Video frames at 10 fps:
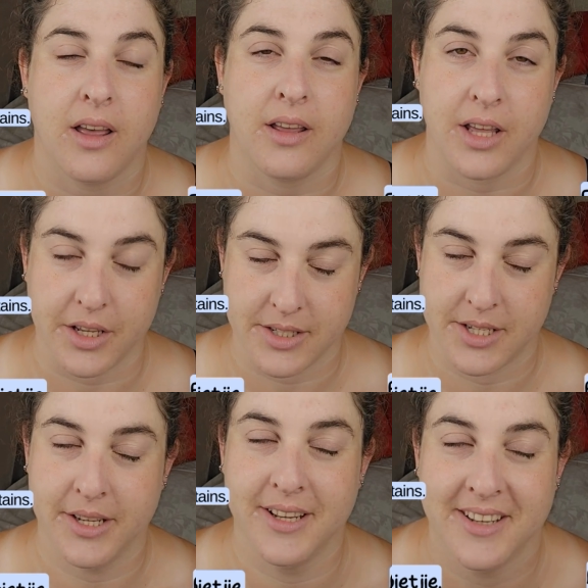Yes,
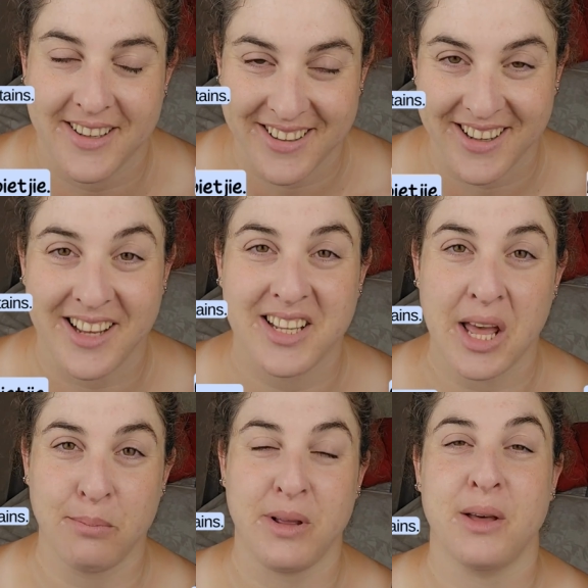it
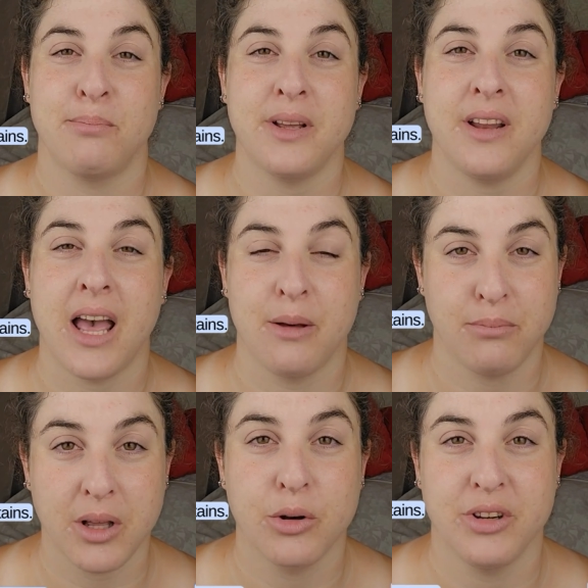can be a bit
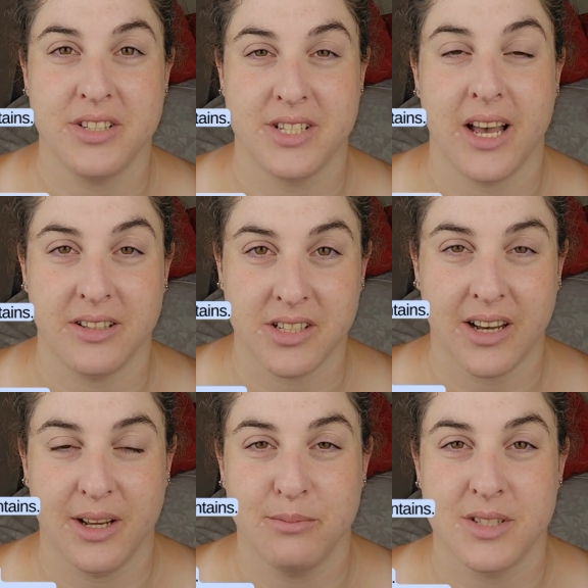ambiguous at
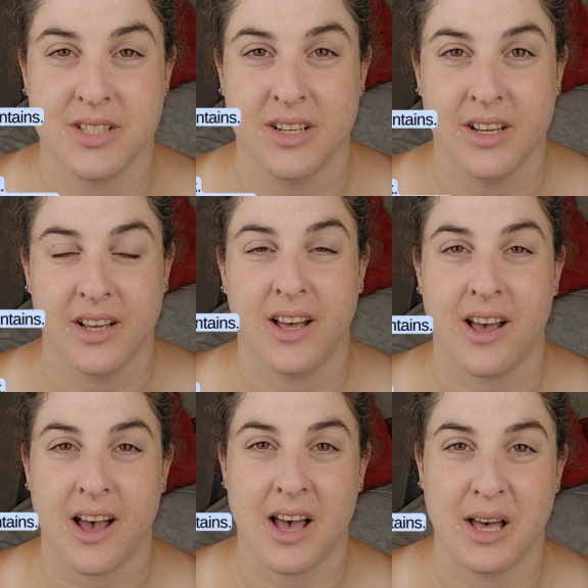times.
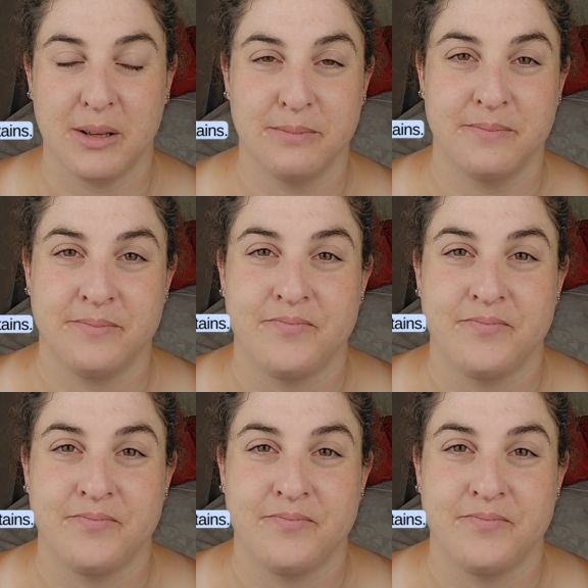Ons